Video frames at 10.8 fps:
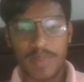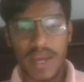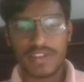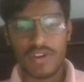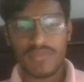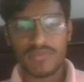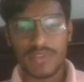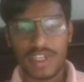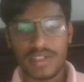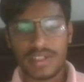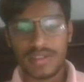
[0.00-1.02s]
pi of
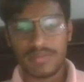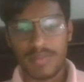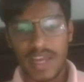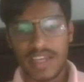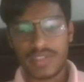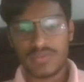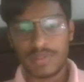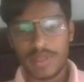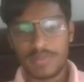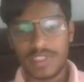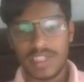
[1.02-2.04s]
1 minus 1
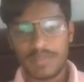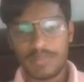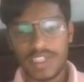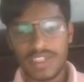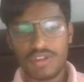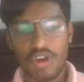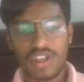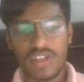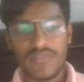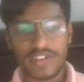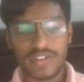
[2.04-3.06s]
by p, and p is all
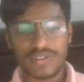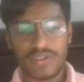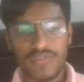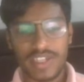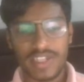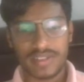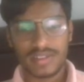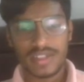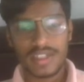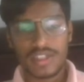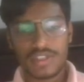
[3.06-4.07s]
the factors of n.
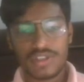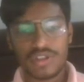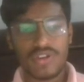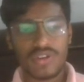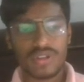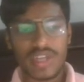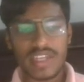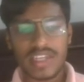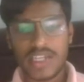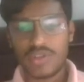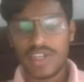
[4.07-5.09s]
So you
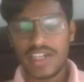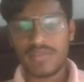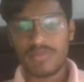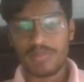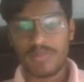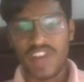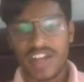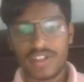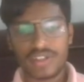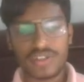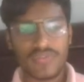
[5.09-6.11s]
can calculate
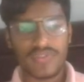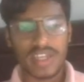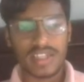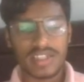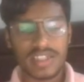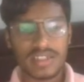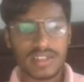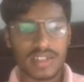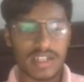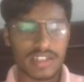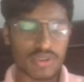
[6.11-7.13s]
factors of n in
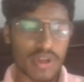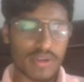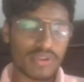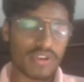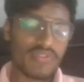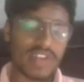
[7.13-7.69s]
square root